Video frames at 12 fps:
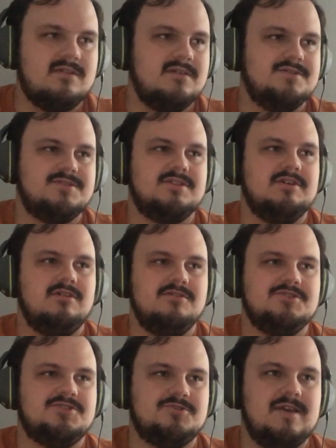because there are
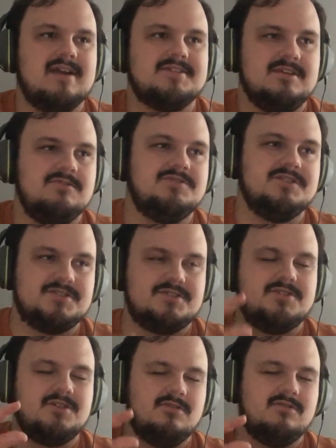just tracks that were
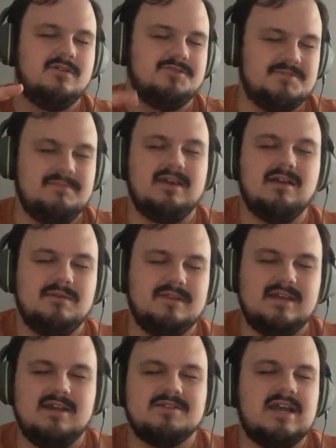just so close to becoming
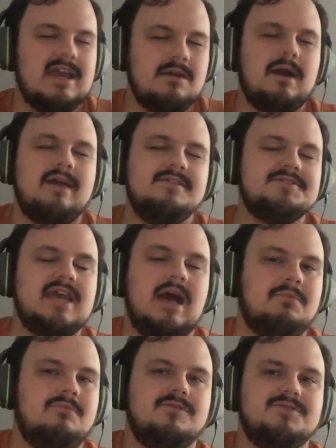10s. This
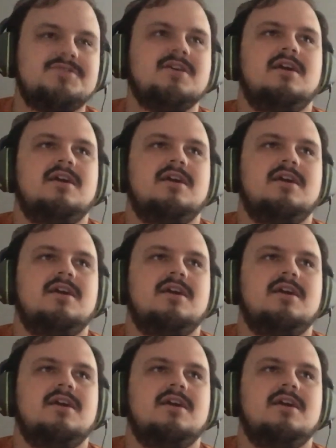album was